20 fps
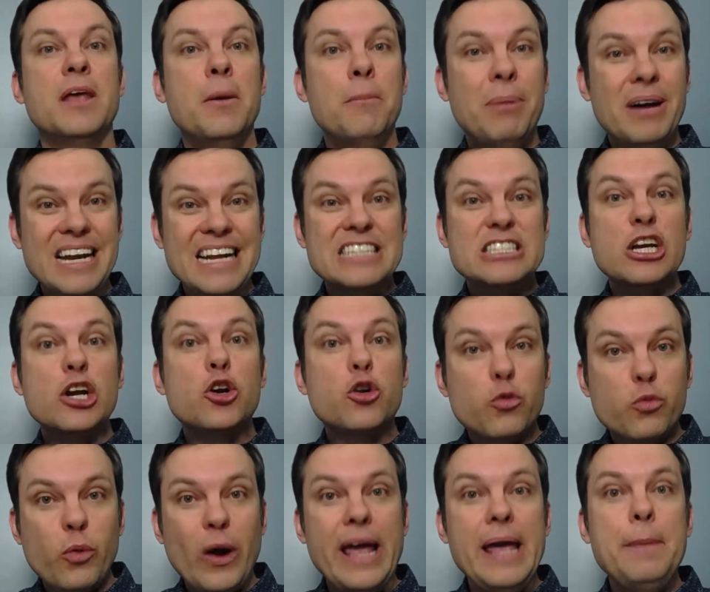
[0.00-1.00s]
But it's a
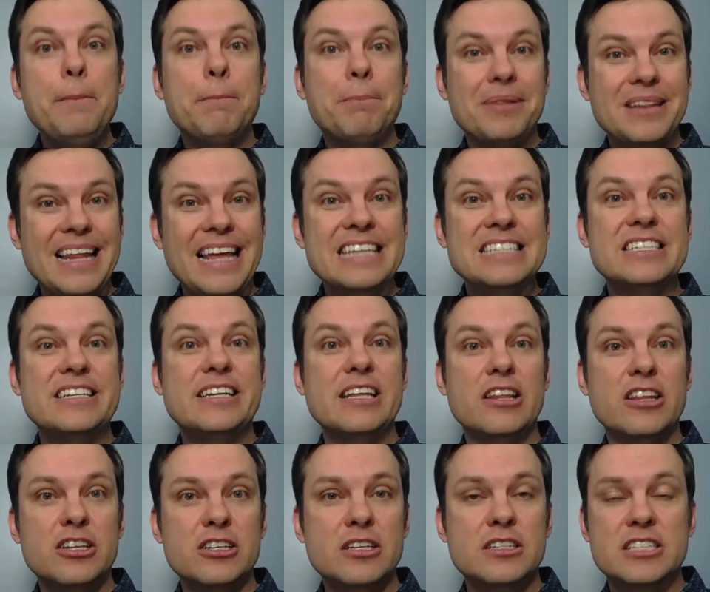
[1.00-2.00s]
great place
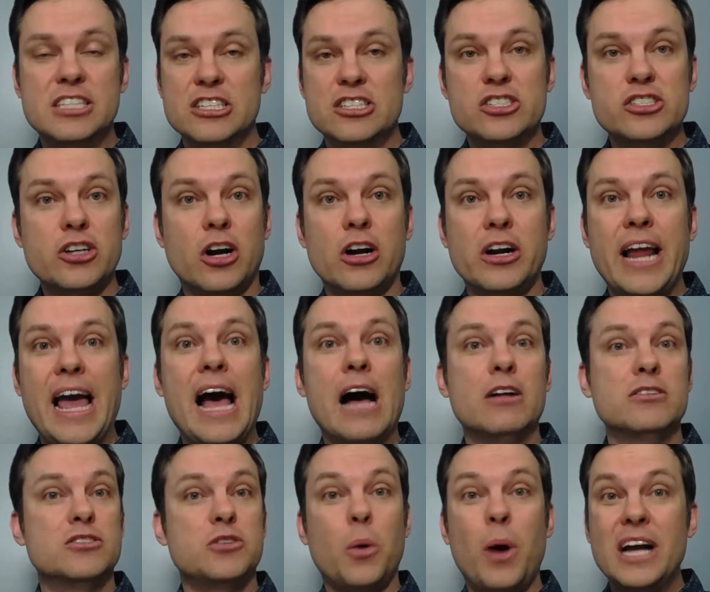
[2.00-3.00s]
to start
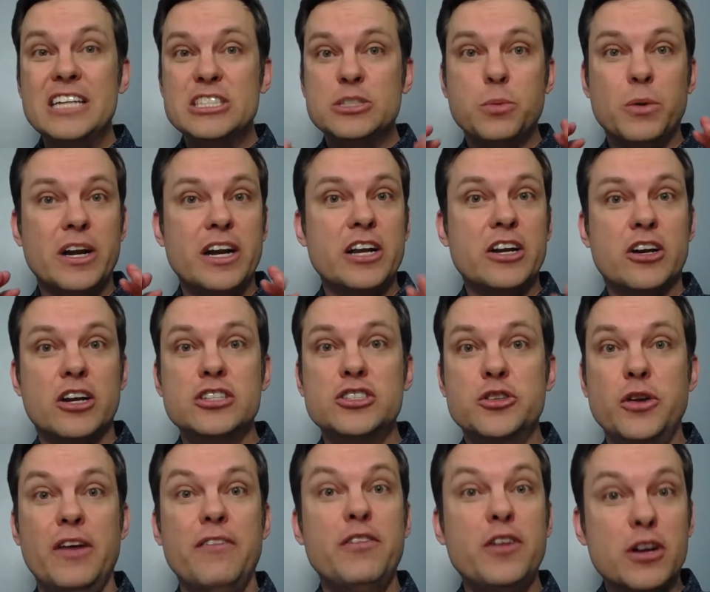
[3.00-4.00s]
out. And so I just want to encourage
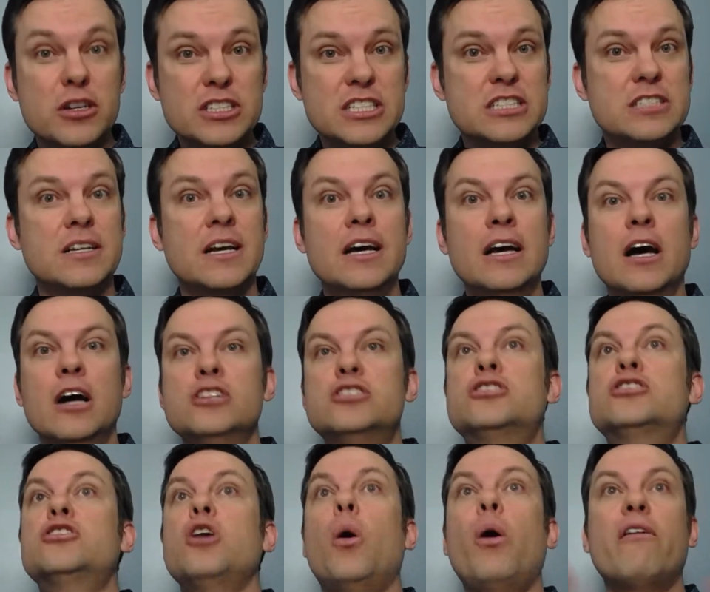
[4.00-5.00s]
you, if you're just
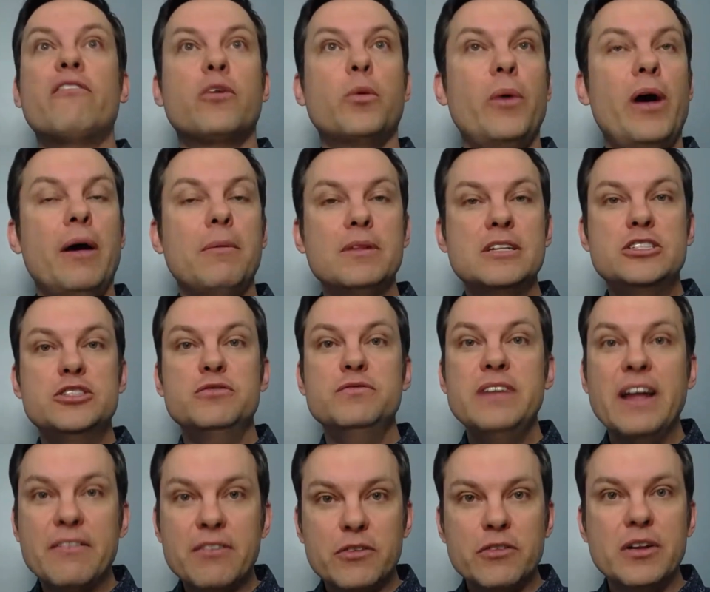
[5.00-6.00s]
so overwhelmed that you've
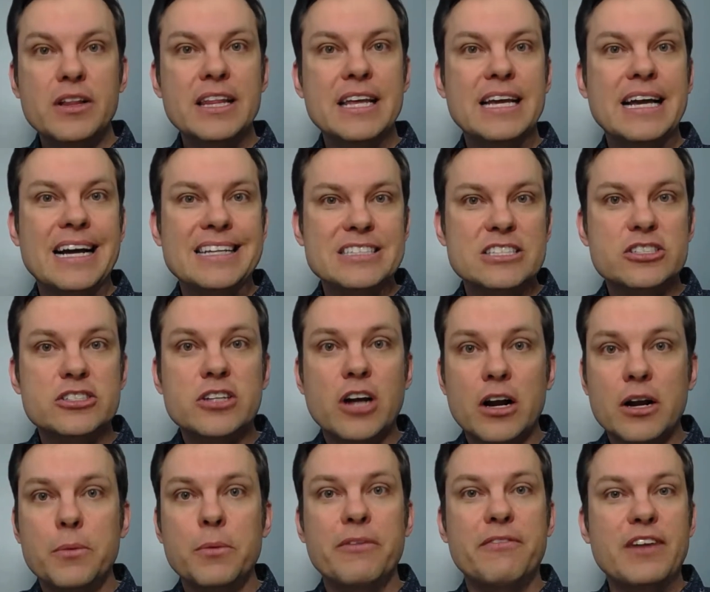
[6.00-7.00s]
never really gotten
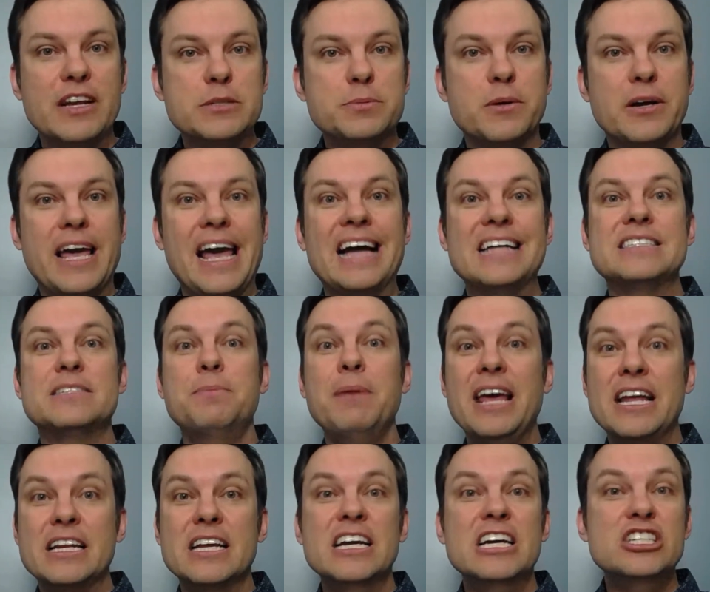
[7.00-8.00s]
started with Facebook ads,
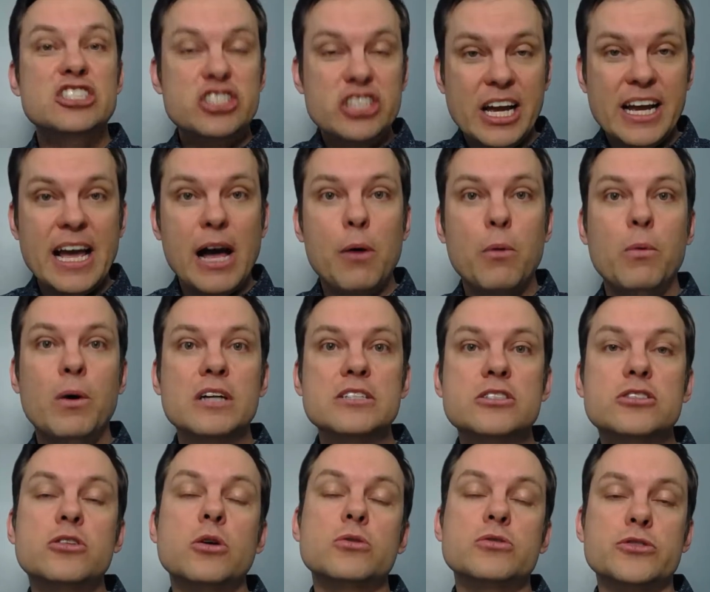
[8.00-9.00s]
man, check out
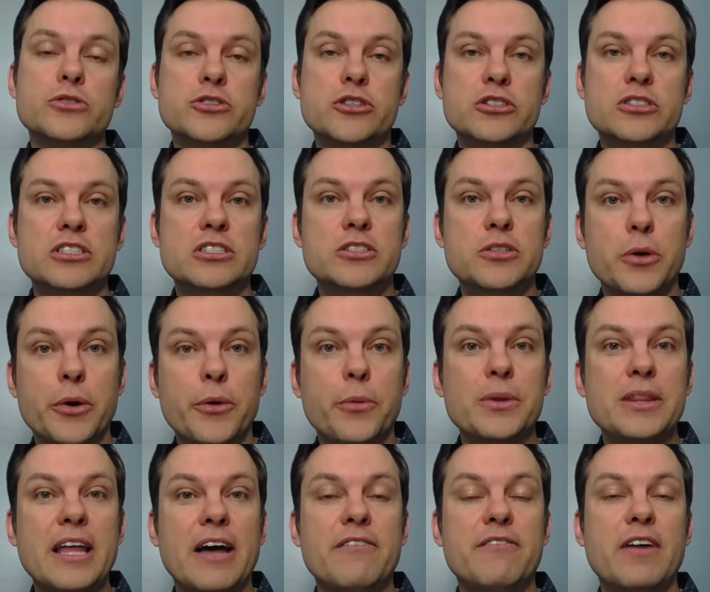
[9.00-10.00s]
what Social Church is doing
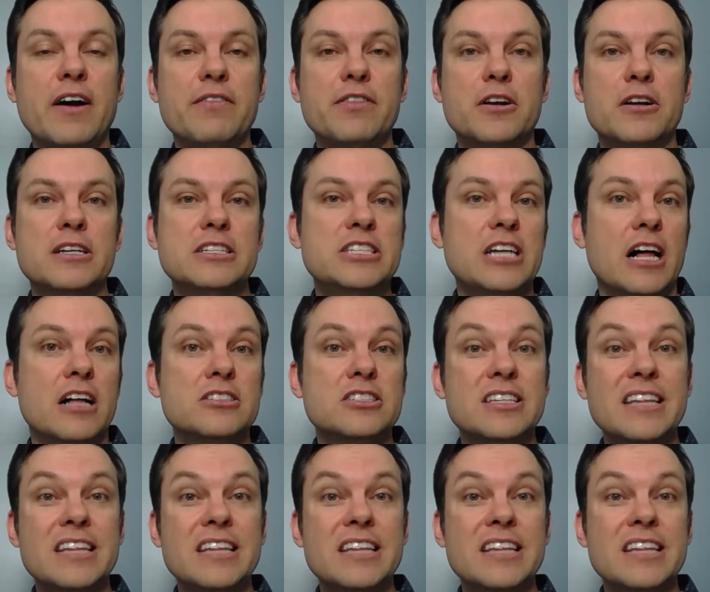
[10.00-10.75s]
with that 530 challenge.